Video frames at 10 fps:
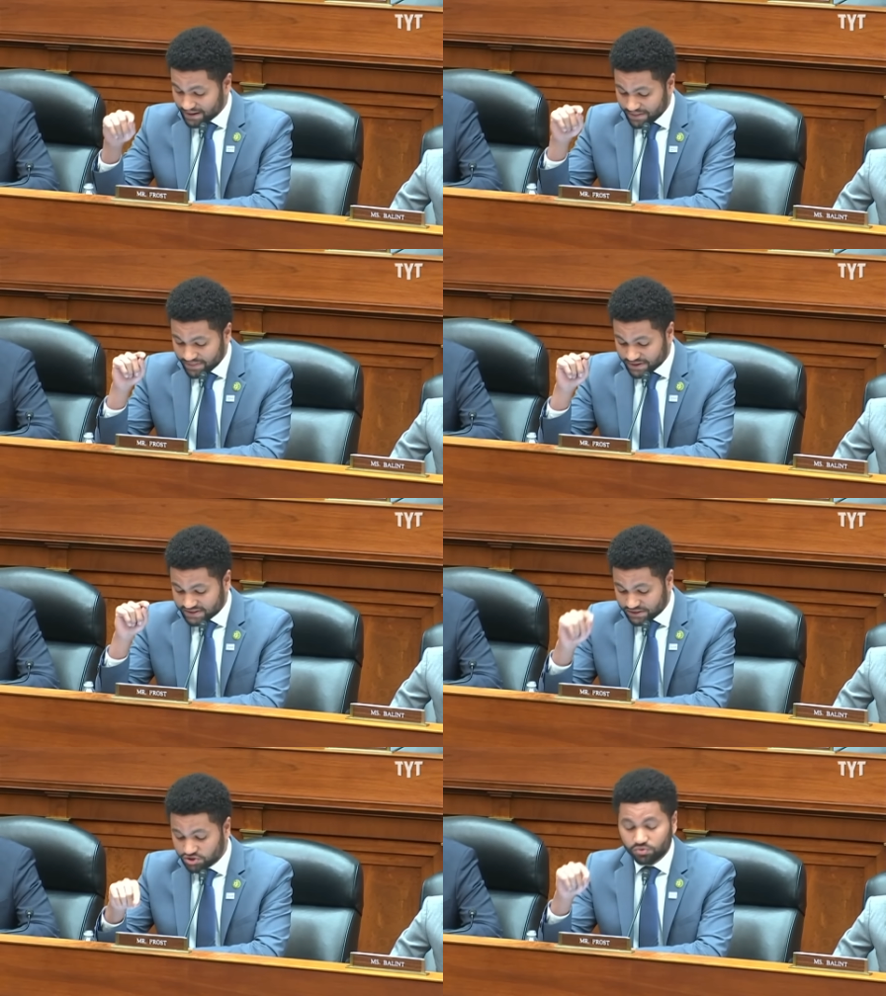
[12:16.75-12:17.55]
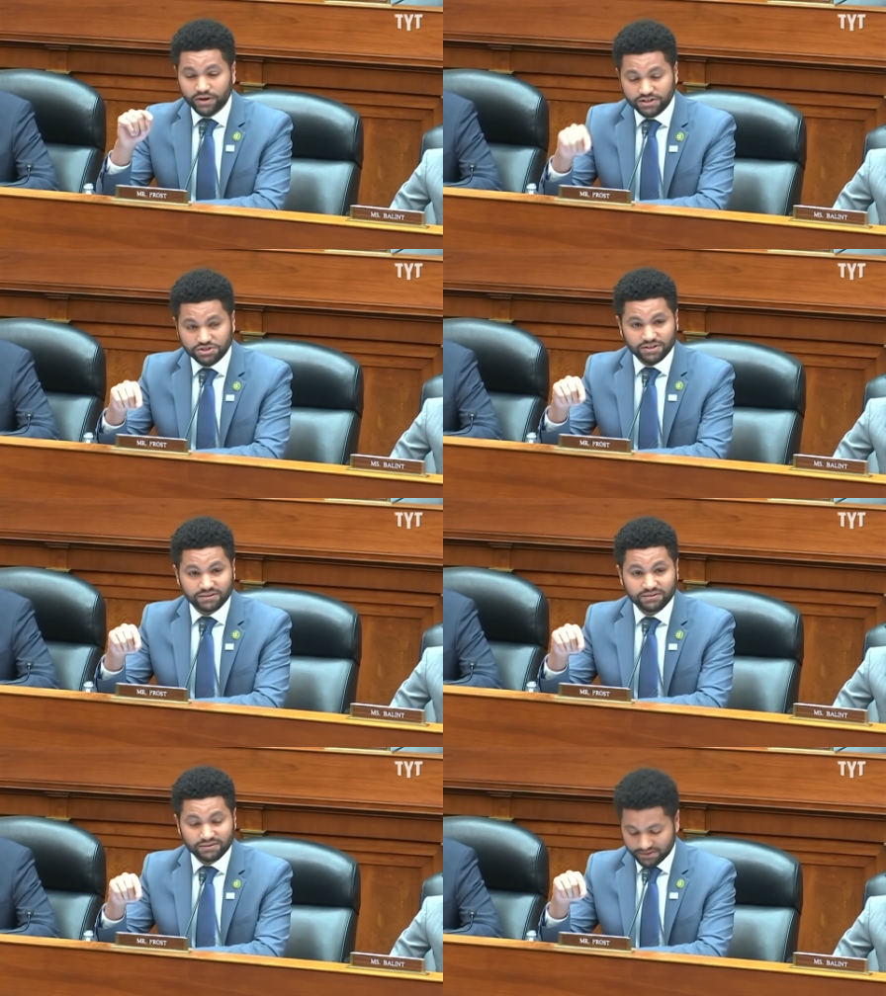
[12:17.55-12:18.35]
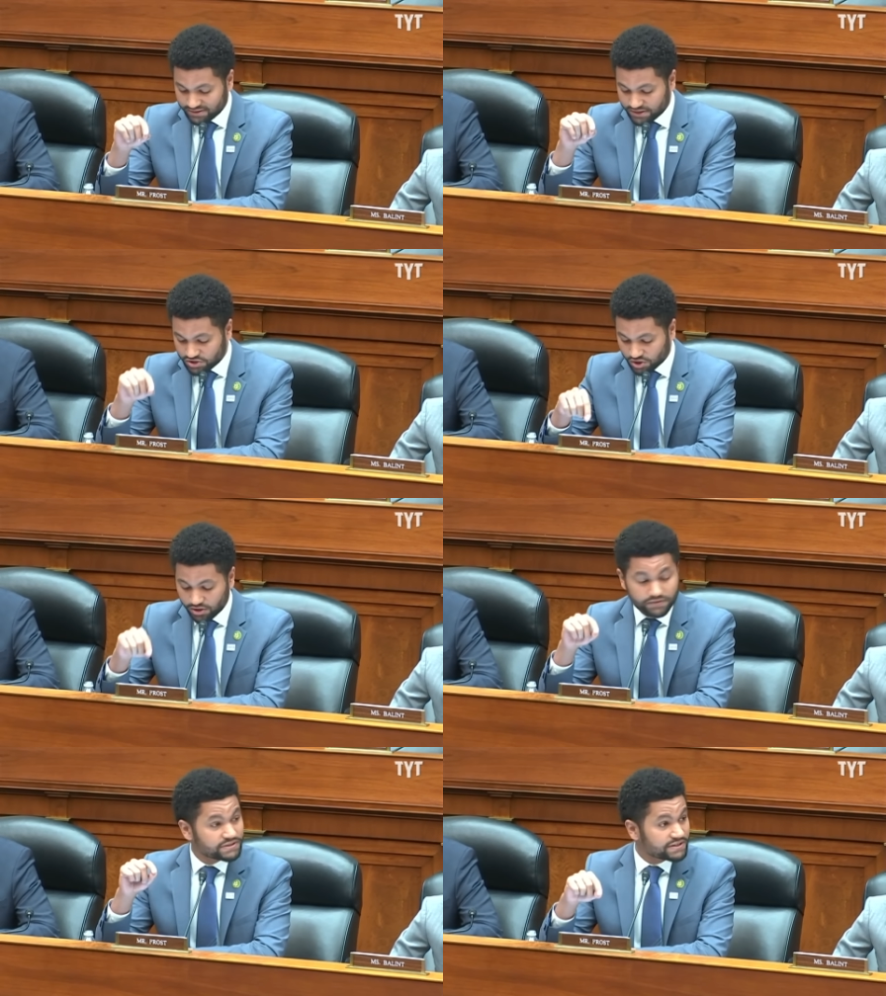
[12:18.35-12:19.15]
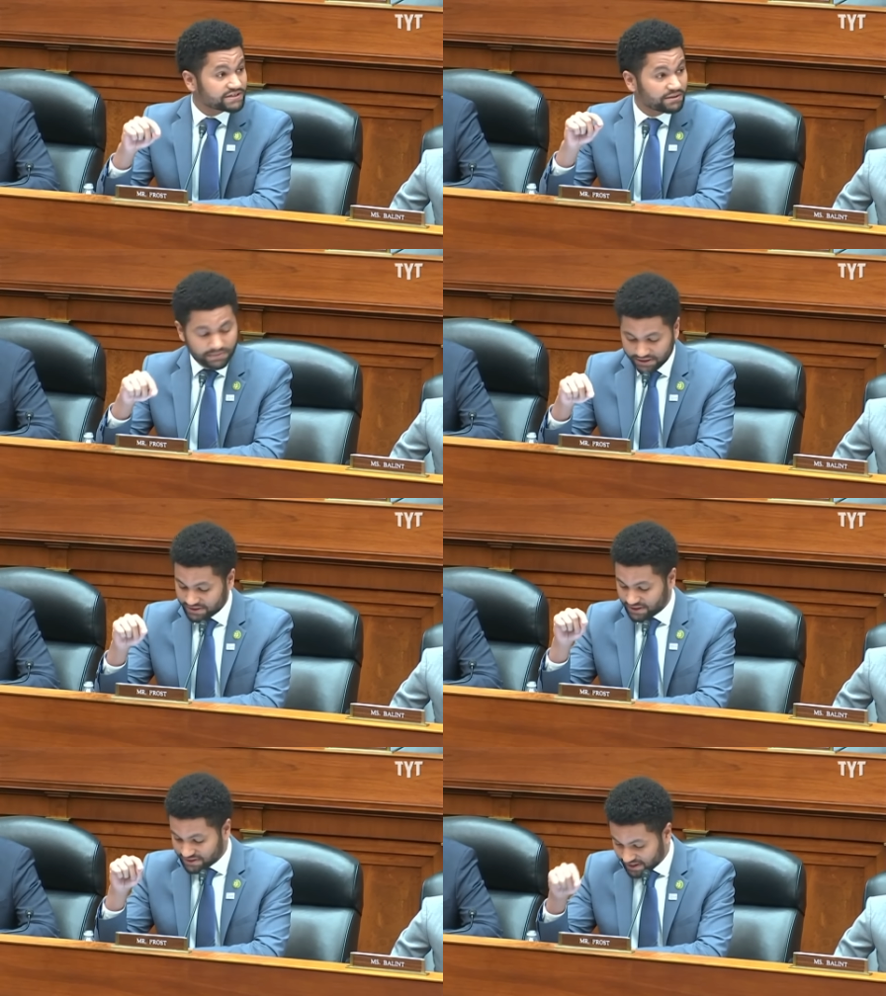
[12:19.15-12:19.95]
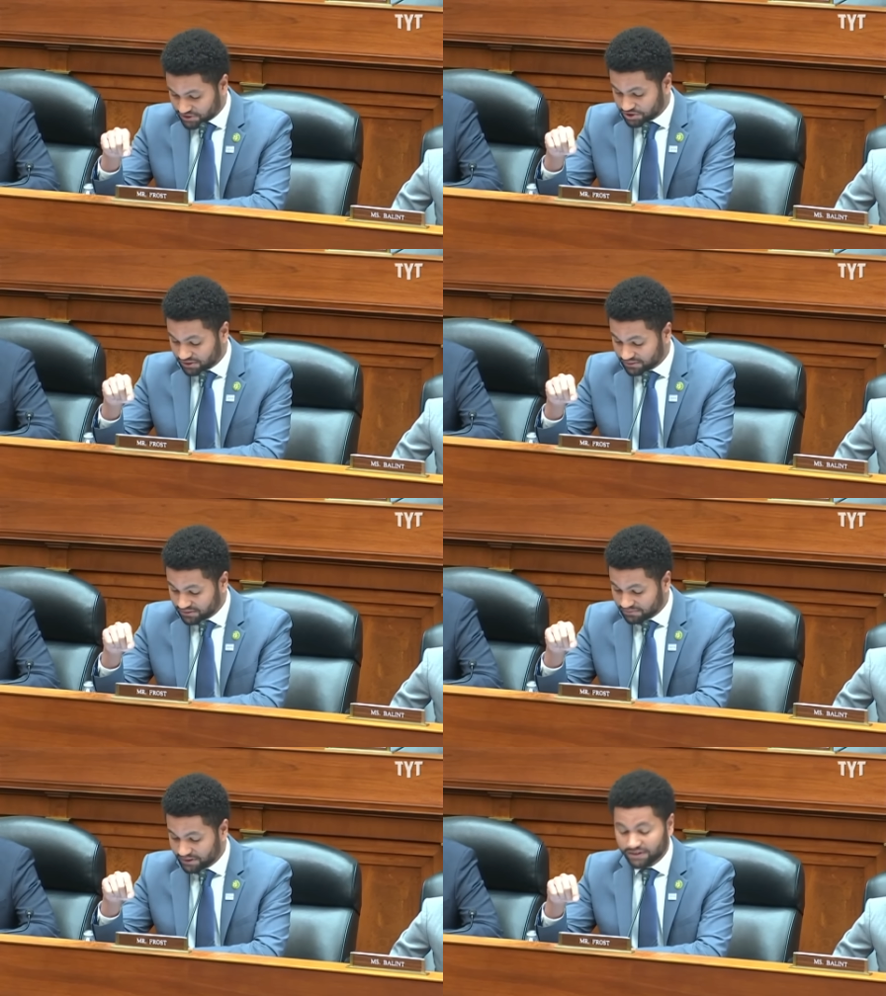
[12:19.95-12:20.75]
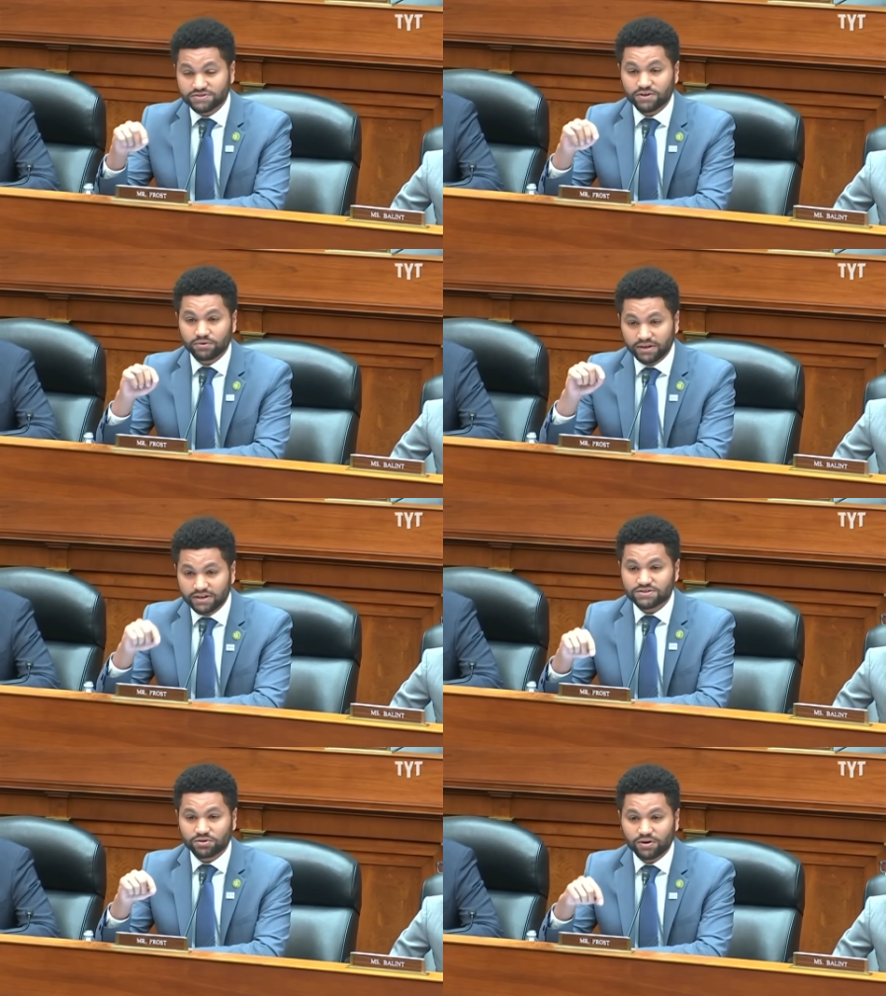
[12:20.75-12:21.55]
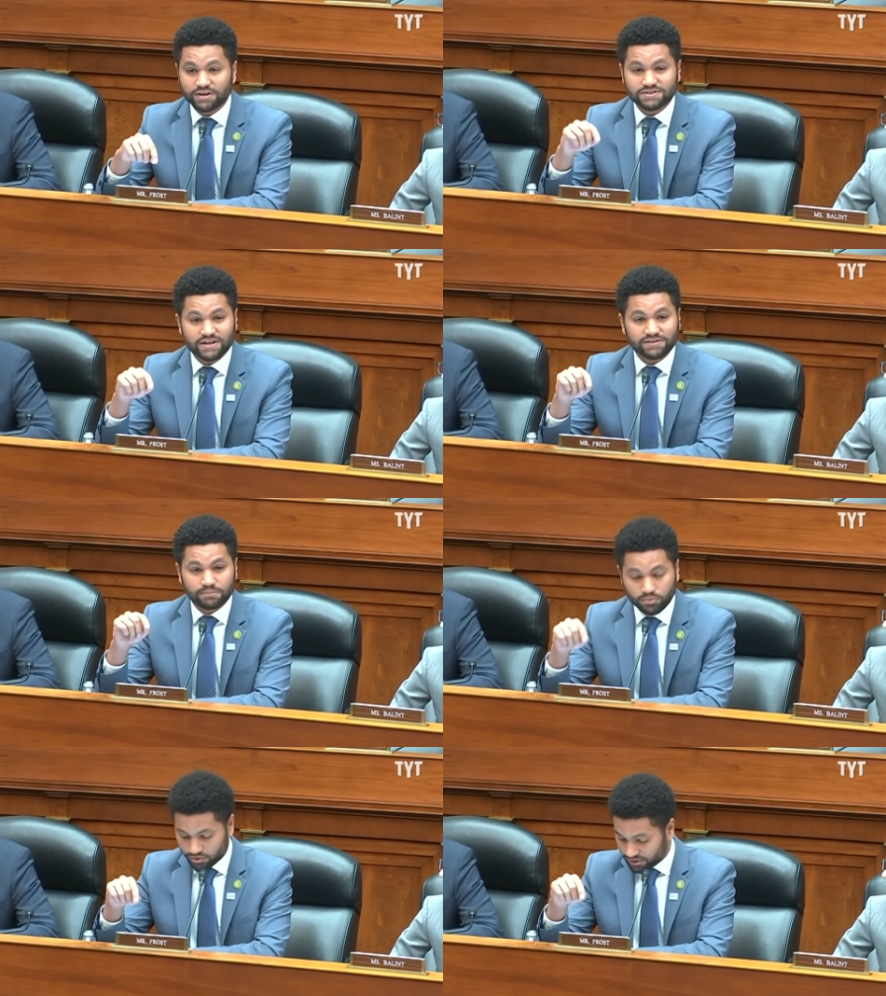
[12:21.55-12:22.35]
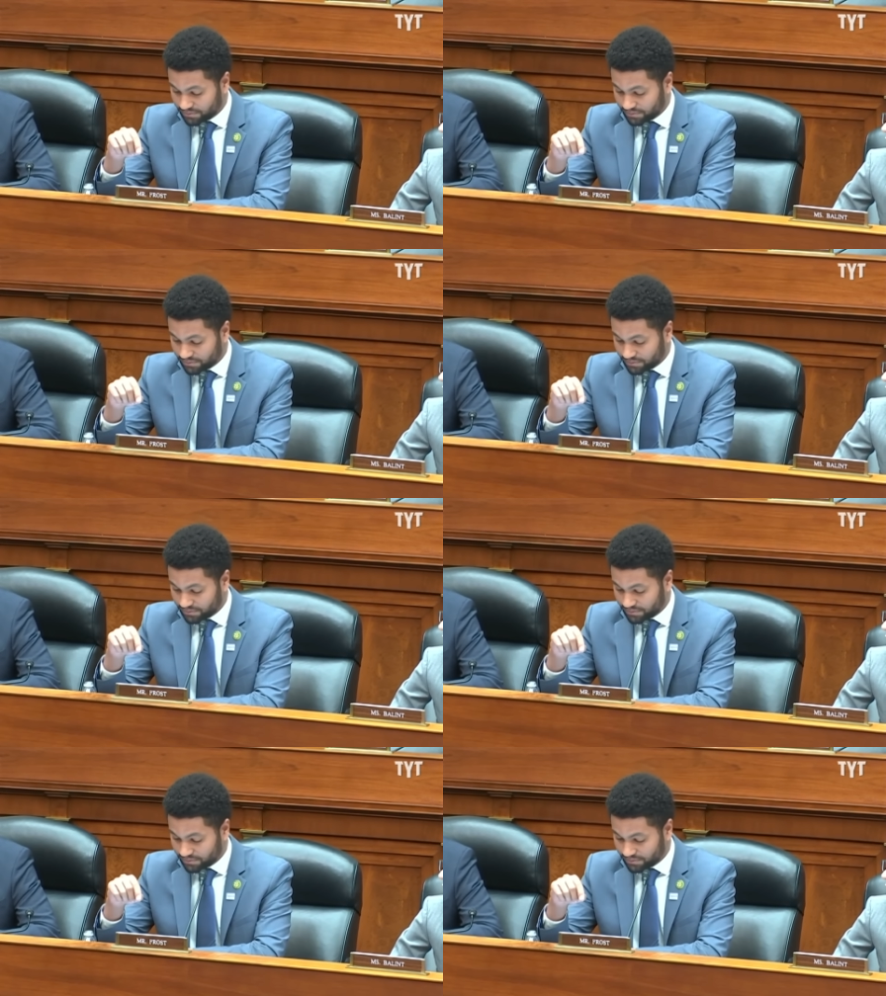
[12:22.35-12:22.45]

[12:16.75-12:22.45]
The situation deserves this committee's attention because there is a crisis at the border.